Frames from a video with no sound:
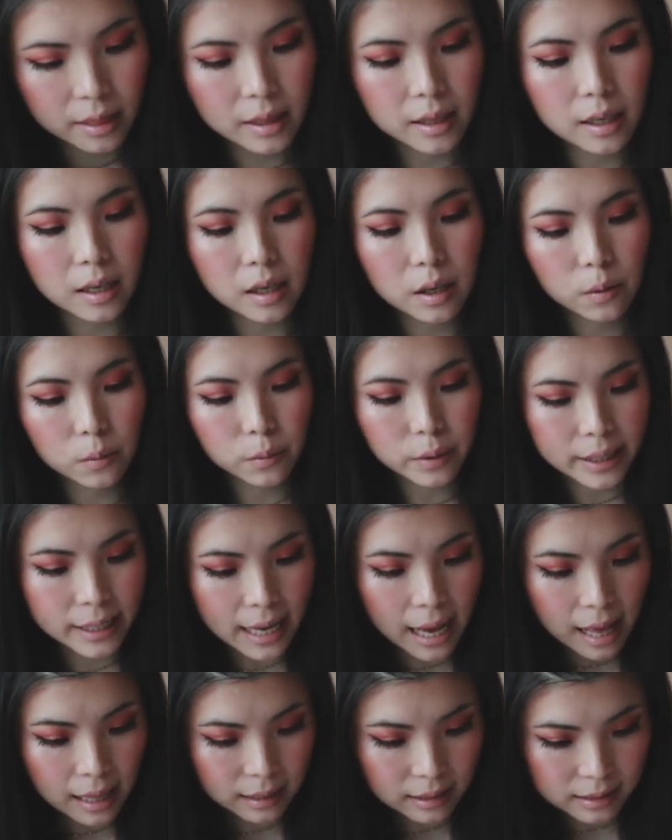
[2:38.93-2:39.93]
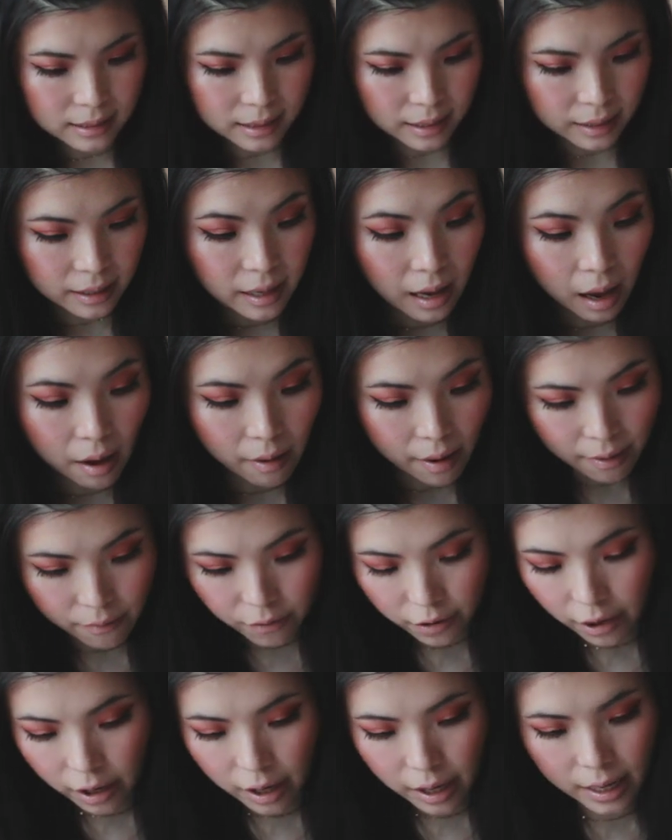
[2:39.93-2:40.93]
The reality,
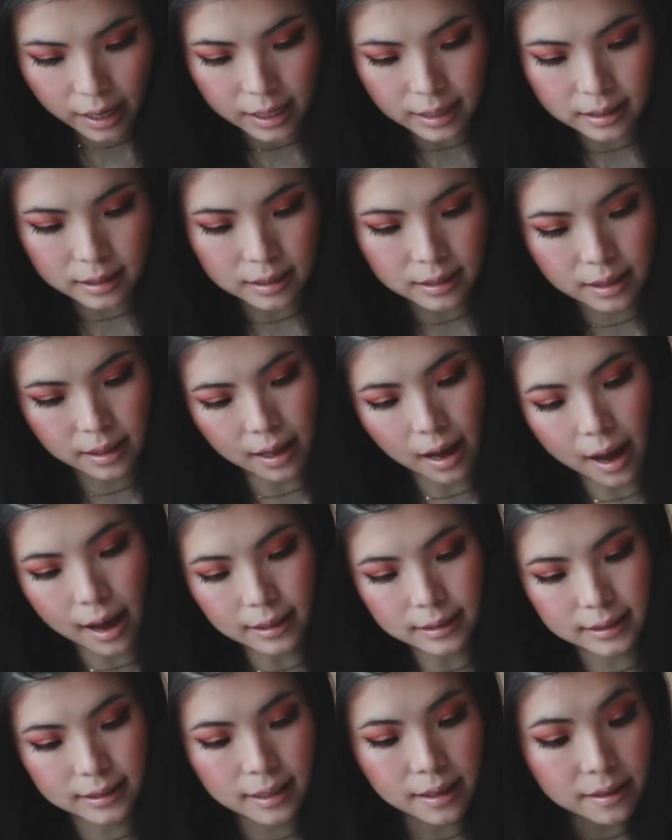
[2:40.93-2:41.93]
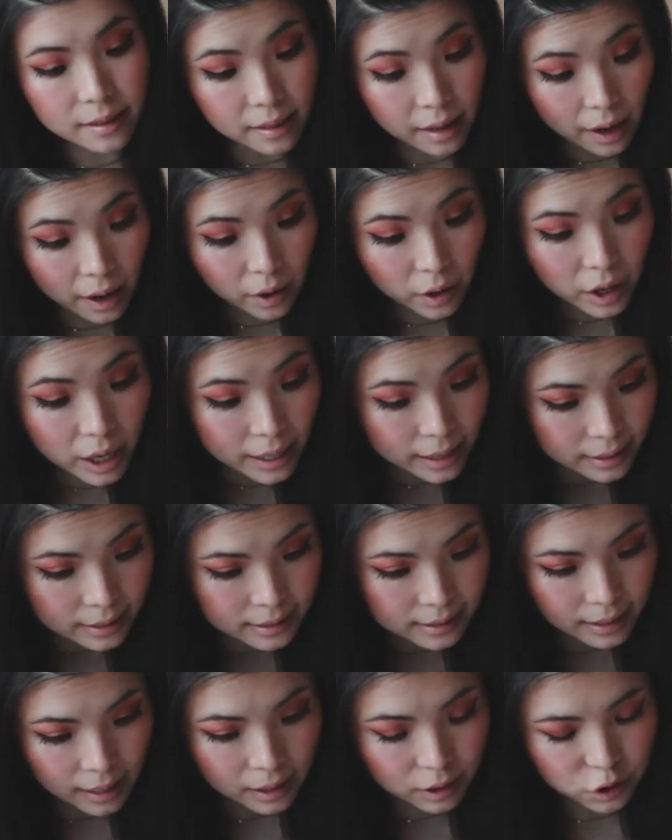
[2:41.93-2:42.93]
however, is that there
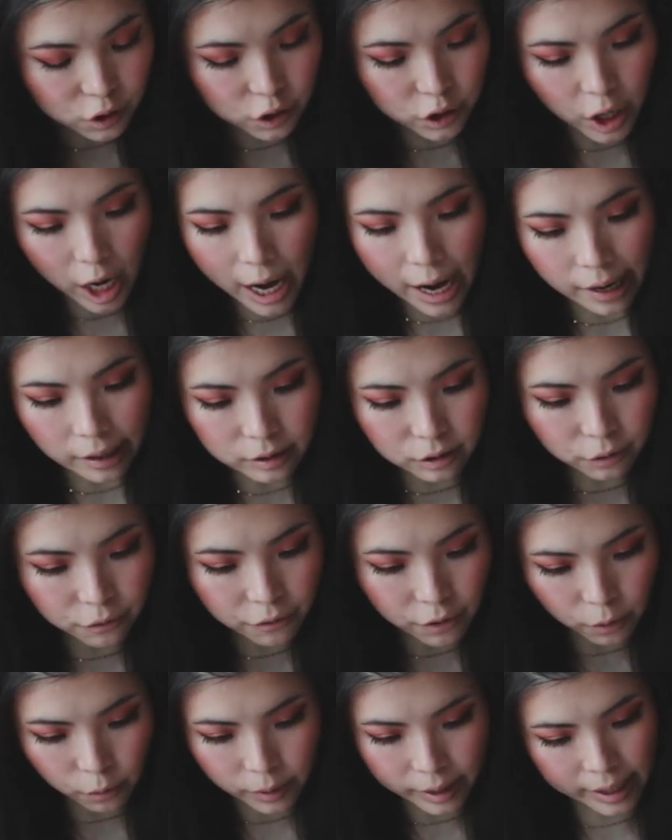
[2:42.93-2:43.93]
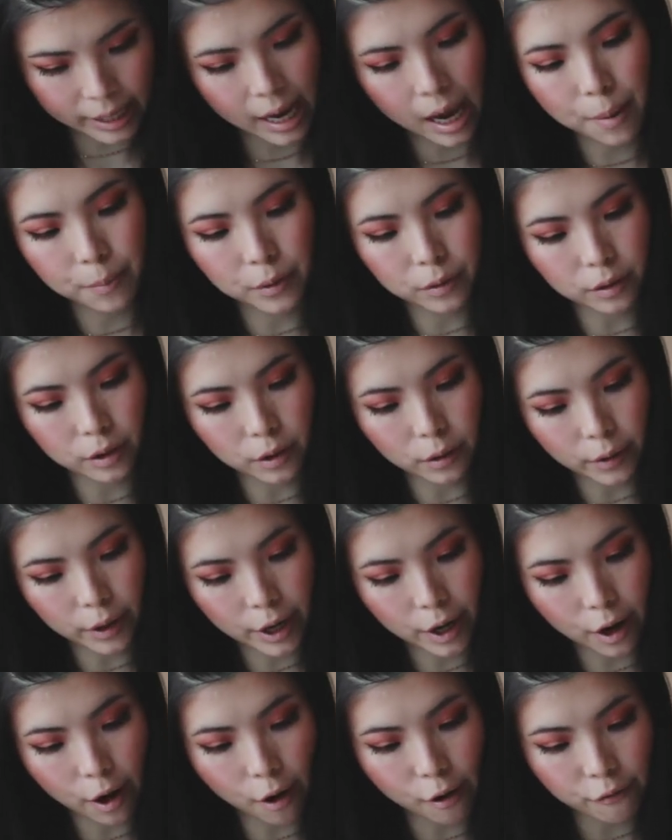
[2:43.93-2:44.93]
is a shared
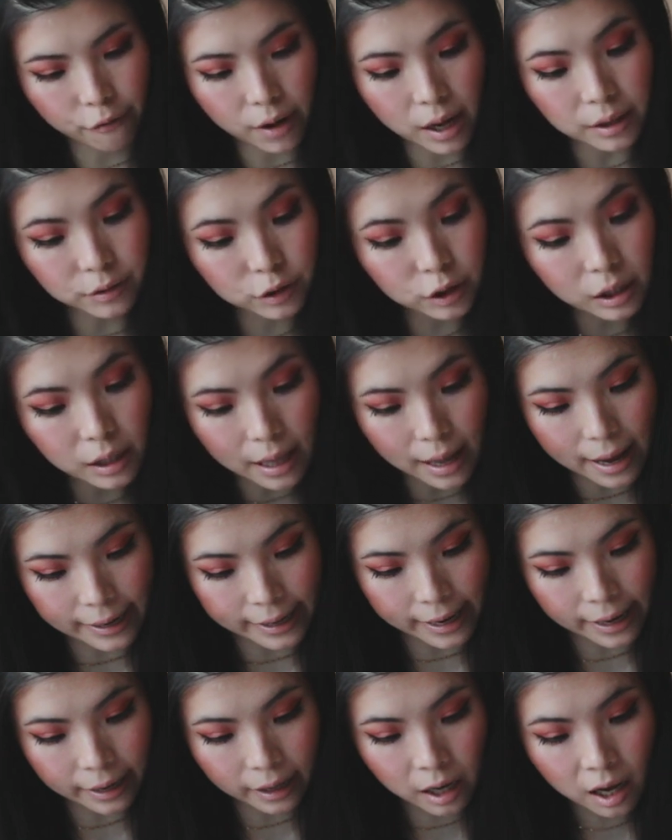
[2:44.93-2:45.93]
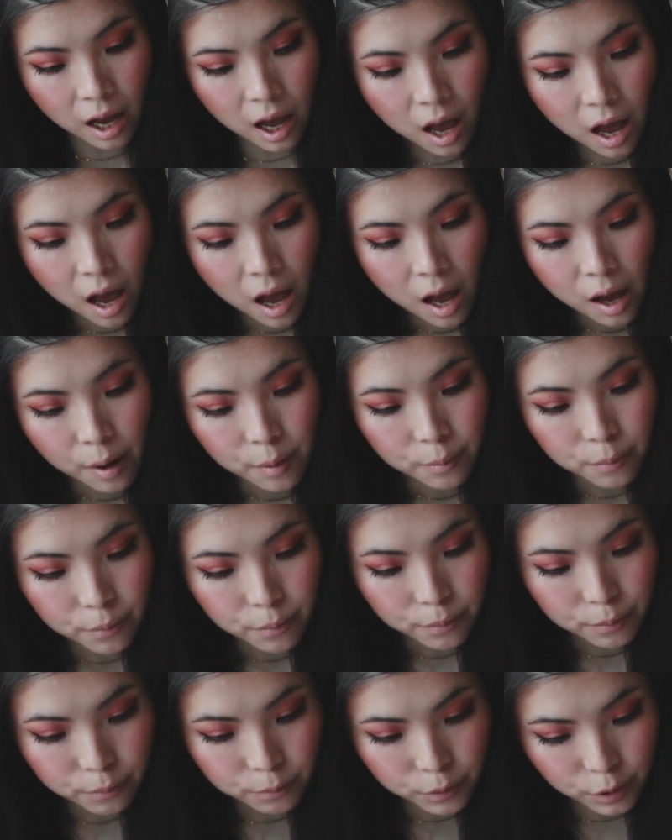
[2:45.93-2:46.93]
vocabulary of underlying
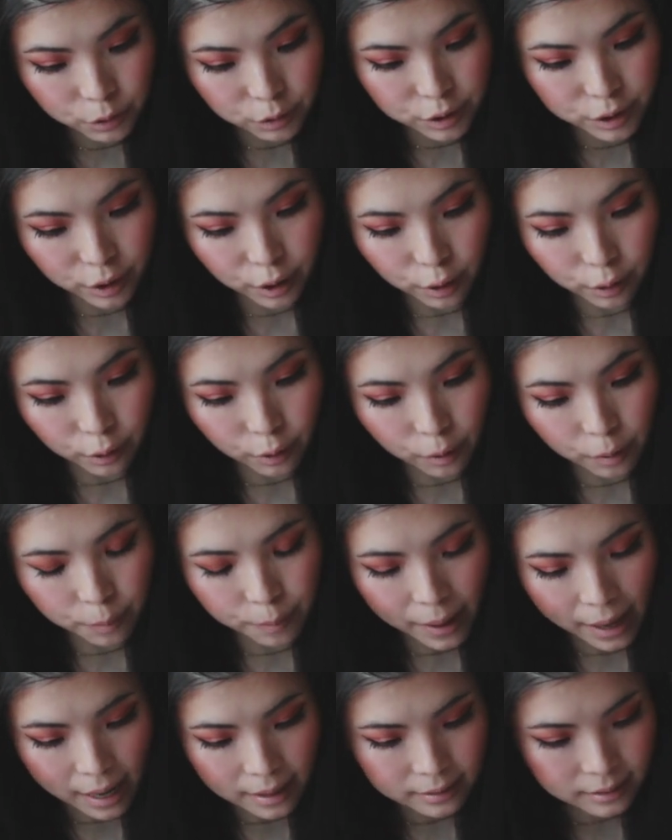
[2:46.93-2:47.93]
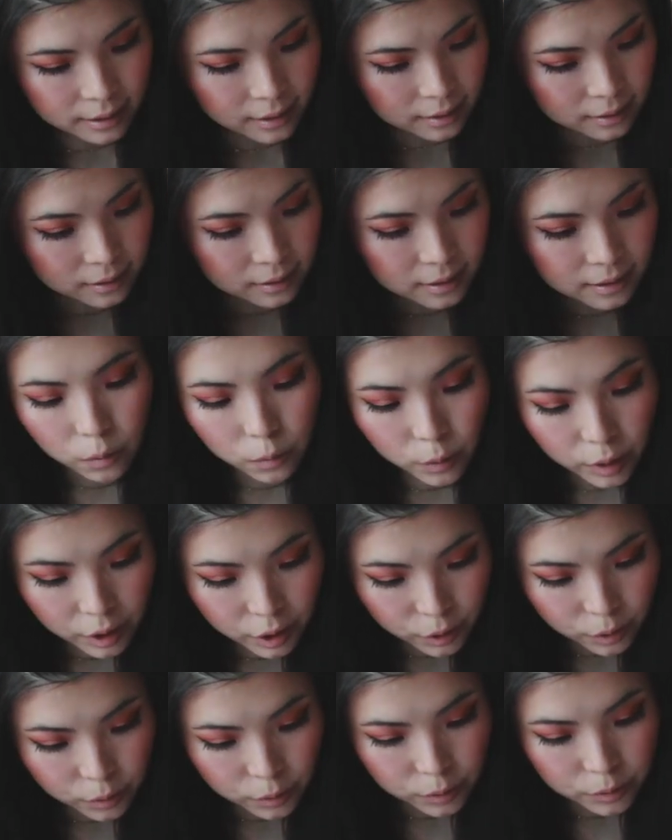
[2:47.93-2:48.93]
musical patterns
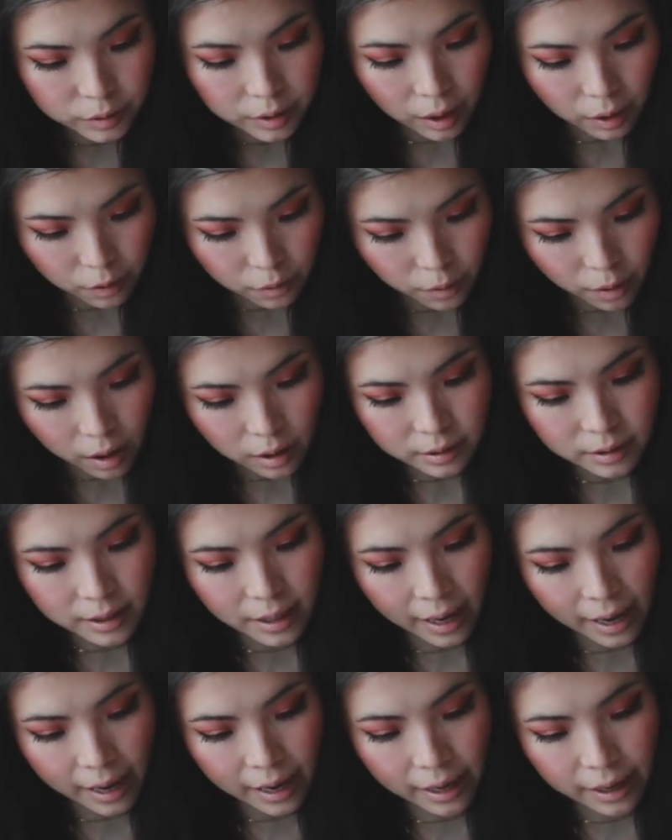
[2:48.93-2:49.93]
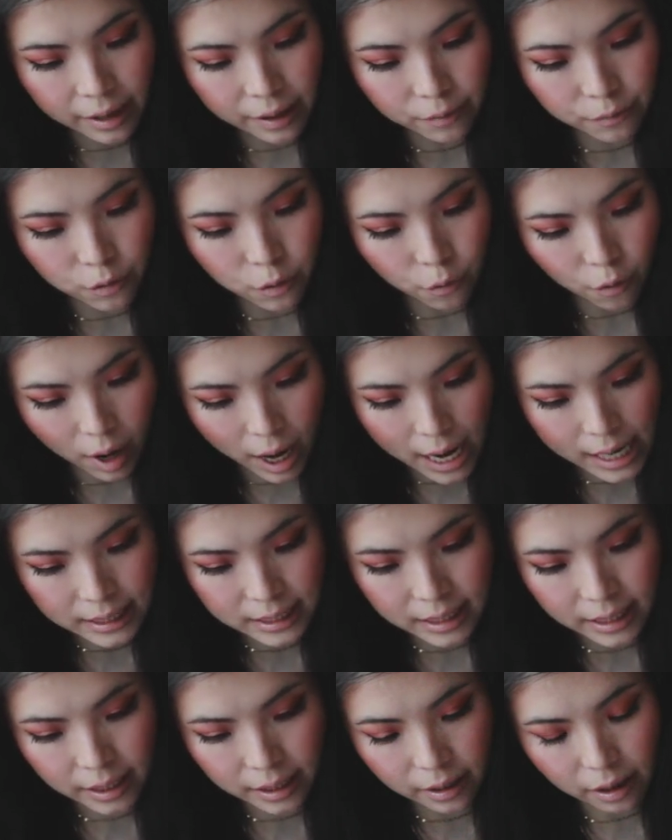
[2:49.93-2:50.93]
reused across a
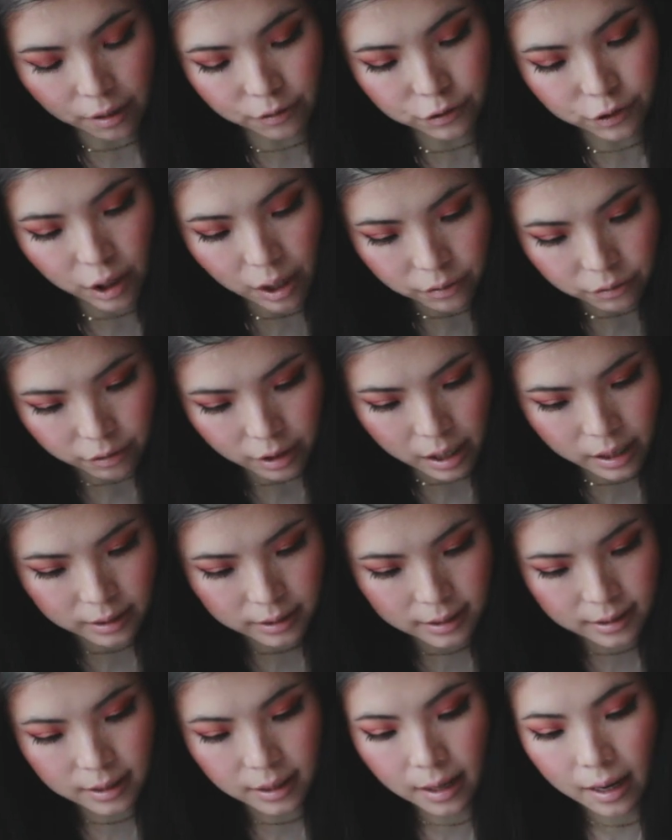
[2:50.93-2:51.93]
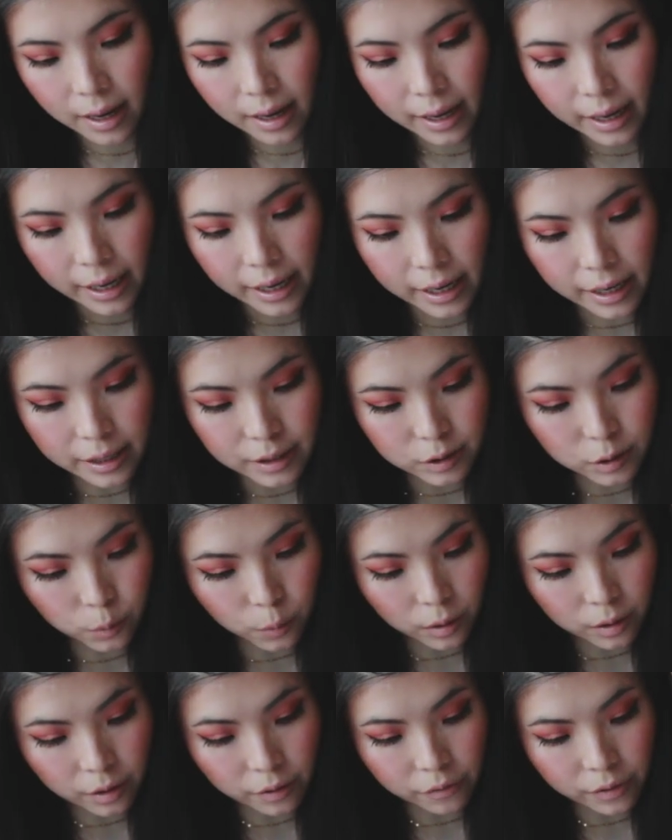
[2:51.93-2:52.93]
variety of genres. Here's
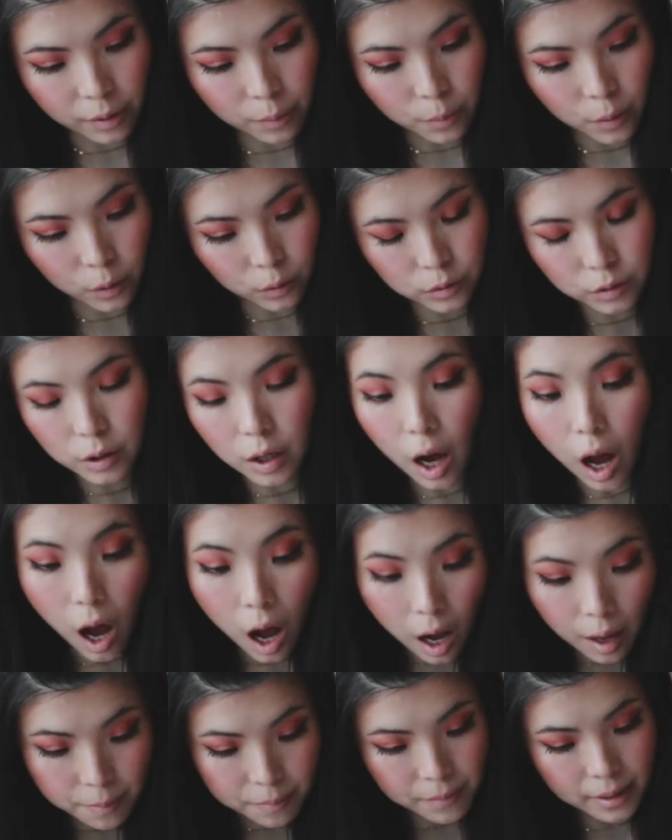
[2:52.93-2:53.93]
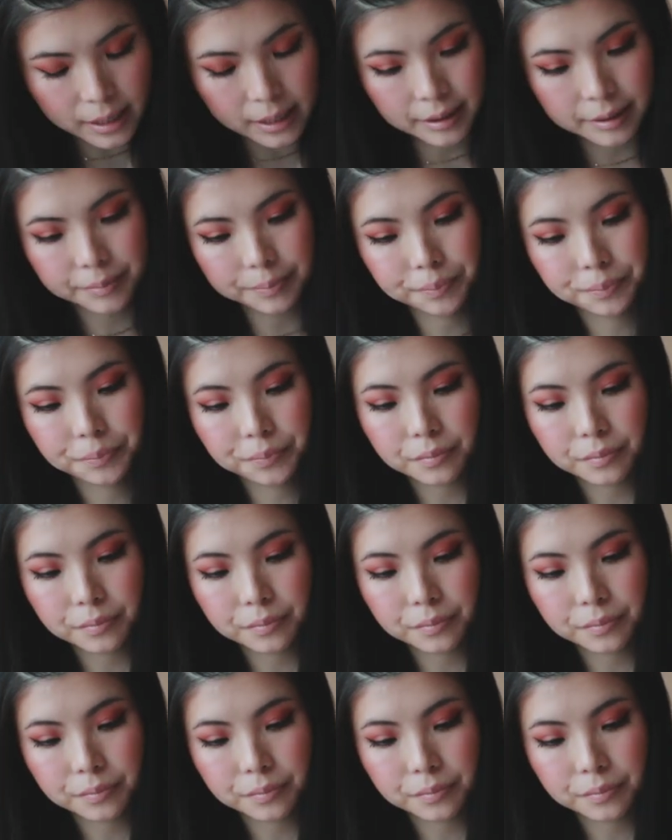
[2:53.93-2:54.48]
one of the most common.